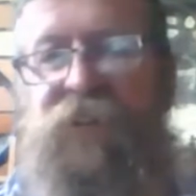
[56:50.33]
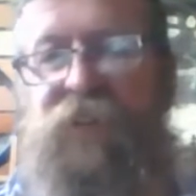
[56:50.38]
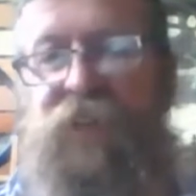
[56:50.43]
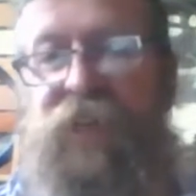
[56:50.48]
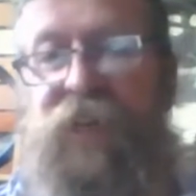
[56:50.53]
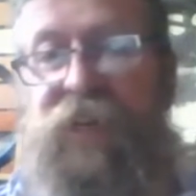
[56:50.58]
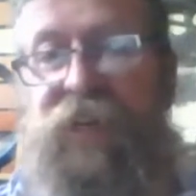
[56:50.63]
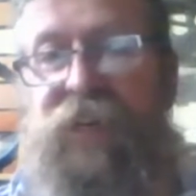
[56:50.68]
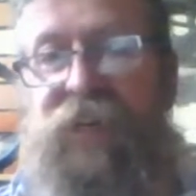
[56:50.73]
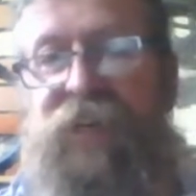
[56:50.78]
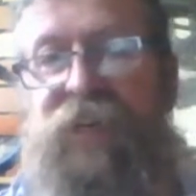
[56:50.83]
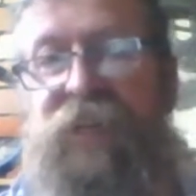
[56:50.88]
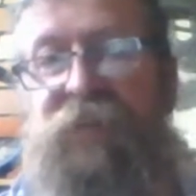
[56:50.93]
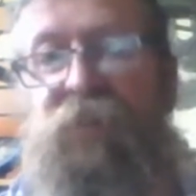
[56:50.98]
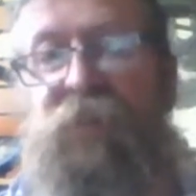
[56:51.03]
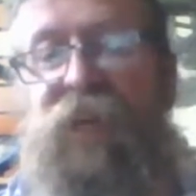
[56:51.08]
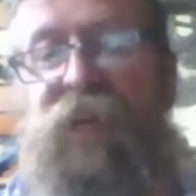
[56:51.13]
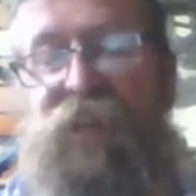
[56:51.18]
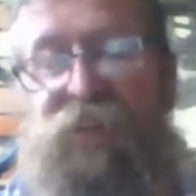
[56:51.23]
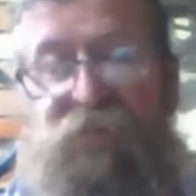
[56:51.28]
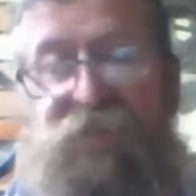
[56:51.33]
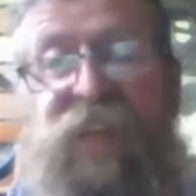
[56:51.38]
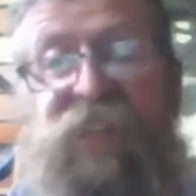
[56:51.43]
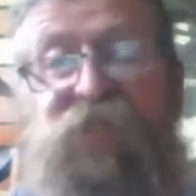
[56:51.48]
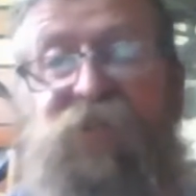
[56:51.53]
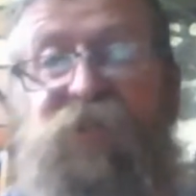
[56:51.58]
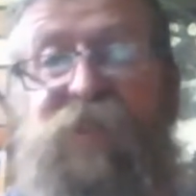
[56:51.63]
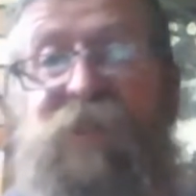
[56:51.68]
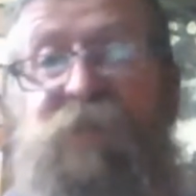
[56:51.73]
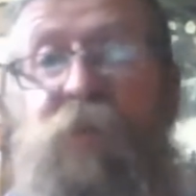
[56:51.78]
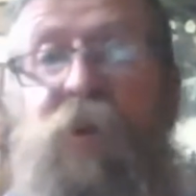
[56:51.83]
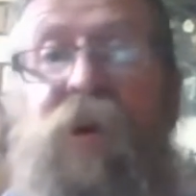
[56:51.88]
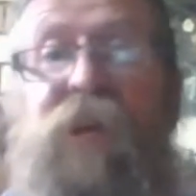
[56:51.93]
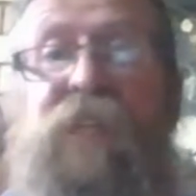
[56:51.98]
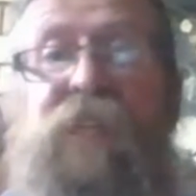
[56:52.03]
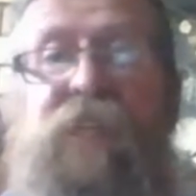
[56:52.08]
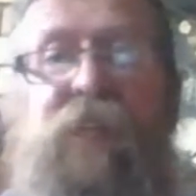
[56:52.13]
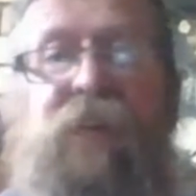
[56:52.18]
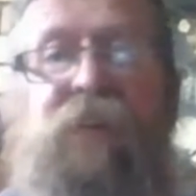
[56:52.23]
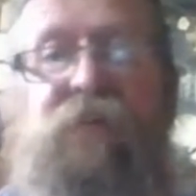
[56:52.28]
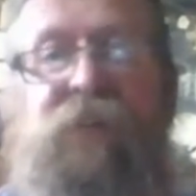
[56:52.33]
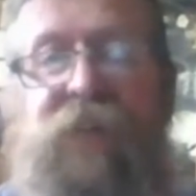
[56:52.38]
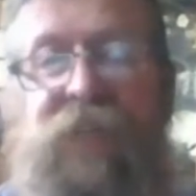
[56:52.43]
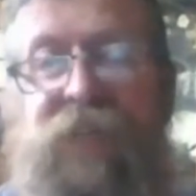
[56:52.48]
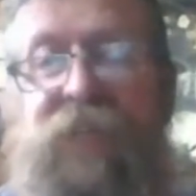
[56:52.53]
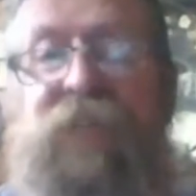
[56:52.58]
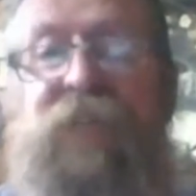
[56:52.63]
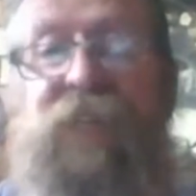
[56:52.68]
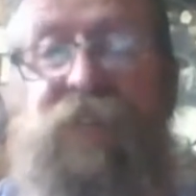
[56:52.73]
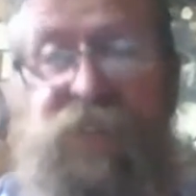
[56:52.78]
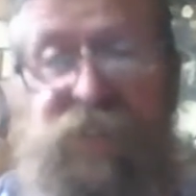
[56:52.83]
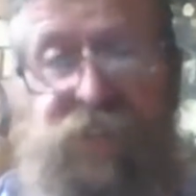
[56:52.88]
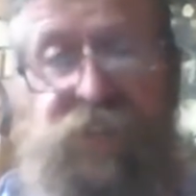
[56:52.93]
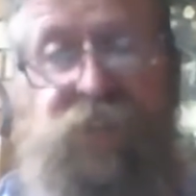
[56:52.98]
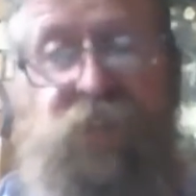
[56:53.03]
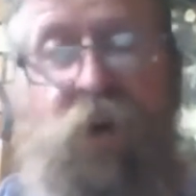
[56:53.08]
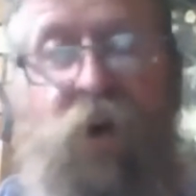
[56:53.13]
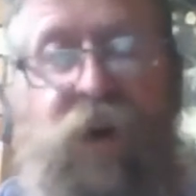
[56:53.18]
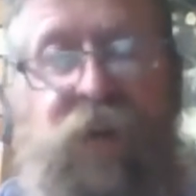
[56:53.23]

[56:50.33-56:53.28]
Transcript: in the air, traps all the moisture around here because it's